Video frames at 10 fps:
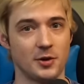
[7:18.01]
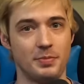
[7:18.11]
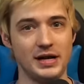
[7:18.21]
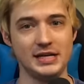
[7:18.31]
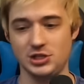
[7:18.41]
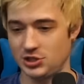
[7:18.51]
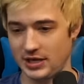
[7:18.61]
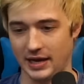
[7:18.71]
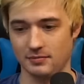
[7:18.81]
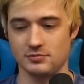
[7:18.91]
But he's just
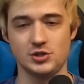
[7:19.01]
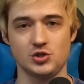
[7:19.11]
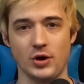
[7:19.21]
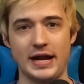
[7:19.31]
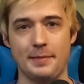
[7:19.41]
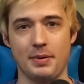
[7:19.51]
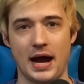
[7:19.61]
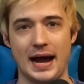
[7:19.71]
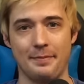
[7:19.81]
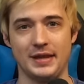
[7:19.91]
like, straight up,
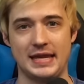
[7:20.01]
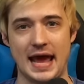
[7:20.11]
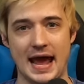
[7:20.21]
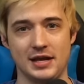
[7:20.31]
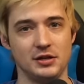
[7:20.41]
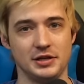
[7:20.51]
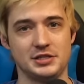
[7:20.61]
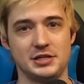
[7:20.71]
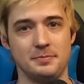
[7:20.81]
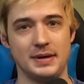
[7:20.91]
I'm the dad, you
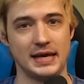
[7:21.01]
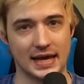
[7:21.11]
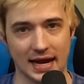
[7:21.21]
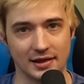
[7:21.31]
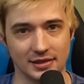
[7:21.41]
listen to me kind of